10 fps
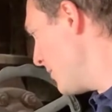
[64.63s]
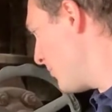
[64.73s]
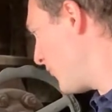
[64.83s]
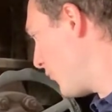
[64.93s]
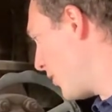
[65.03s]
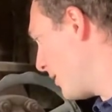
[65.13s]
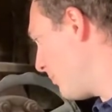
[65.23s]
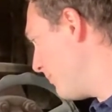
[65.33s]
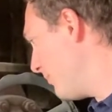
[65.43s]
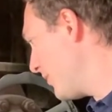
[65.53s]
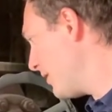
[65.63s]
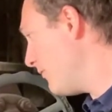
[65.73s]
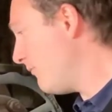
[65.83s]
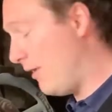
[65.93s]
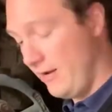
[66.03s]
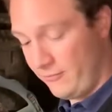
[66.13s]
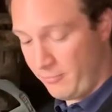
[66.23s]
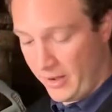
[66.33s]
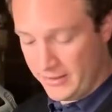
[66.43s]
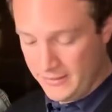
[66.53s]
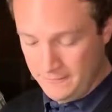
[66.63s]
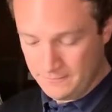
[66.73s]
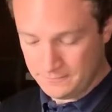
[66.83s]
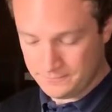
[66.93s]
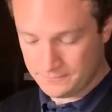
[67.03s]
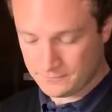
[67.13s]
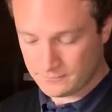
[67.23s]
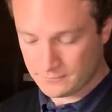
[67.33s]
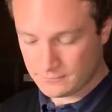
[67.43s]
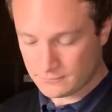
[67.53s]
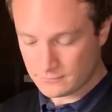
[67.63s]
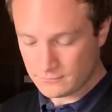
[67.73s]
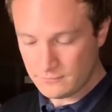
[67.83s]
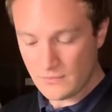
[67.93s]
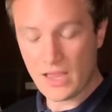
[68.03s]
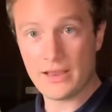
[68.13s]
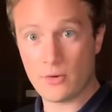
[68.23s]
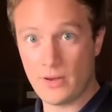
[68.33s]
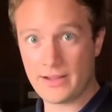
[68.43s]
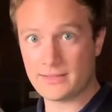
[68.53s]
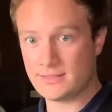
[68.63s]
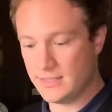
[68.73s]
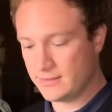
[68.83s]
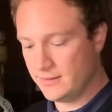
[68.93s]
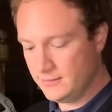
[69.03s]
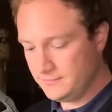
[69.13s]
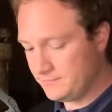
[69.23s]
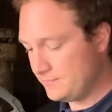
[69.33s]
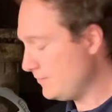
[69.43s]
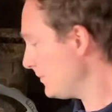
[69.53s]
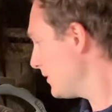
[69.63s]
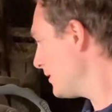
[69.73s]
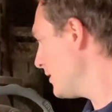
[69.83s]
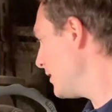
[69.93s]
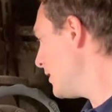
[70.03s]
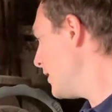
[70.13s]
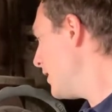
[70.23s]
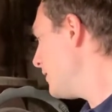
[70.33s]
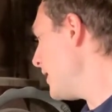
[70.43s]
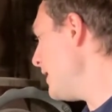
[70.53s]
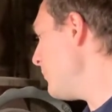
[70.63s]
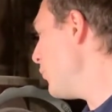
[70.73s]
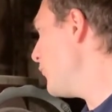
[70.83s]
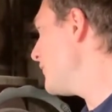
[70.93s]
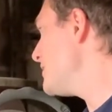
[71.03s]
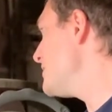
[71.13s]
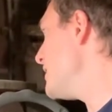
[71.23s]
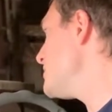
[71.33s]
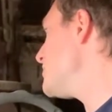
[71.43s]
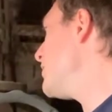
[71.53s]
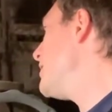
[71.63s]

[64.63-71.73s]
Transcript: before the valve body. I collect the signal. Then I move the sensor